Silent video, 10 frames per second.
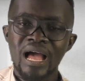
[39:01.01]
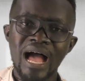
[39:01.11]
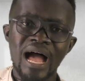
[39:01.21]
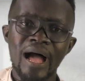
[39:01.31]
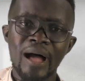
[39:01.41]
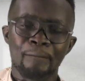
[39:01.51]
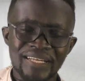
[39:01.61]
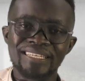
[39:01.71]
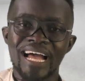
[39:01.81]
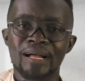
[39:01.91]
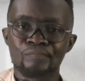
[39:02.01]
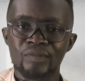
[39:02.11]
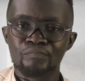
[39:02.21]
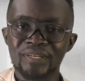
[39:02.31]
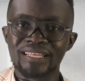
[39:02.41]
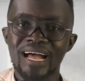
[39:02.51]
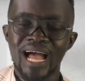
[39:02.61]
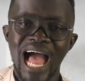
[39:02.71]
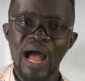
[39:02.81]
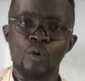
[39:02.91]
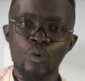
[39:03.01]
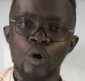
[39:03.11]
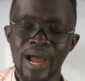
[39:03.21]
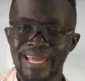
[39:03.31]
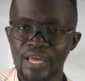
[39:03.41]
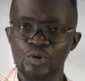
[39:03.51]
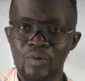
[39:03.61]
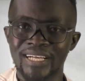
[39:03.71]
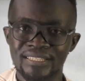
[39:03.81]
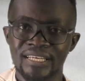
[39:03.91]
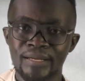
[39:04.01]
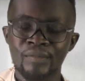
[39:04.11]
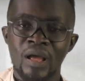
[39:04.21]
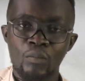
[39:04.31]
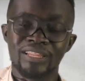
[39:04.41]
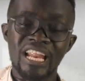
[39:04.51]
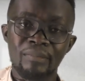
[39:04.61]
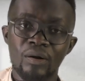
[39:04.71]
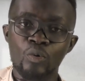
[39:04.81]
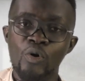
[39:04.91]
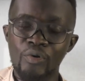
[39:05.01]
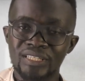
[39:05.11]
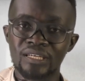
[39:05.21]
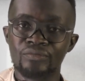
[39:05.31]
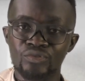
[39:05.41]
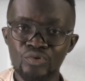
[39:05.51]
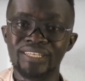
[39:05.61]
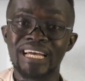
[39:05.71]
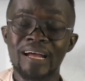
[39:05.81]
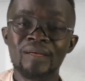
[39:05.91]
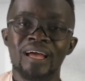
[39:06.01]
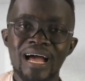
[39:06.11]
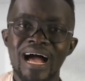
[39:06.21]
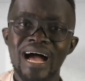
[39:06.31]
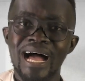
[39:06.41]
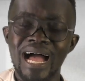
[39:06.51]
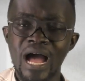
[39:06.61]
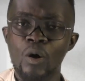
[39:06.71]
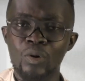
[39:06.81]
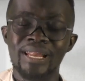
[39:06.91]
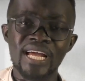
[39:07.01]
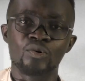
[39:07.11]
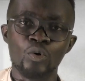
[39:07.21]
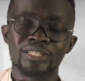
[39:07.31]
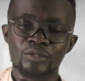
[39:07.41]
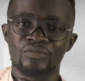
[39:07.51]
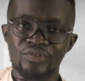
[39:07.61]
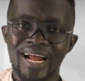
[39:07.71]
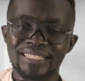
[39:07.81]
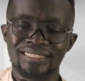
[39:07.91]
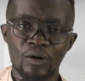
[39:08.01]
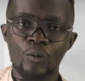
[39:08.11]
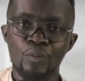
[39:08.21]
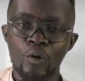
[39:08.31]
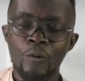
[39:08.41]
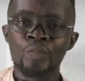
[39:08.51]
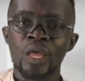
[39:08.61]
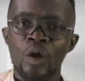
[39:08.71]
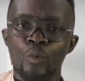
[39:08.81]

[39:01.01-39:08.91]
Ah uh, Peter Peter. Our uh, U S A, but then Macron Joseph Junior Uh, our late crew Church of Christ, Nyakopon,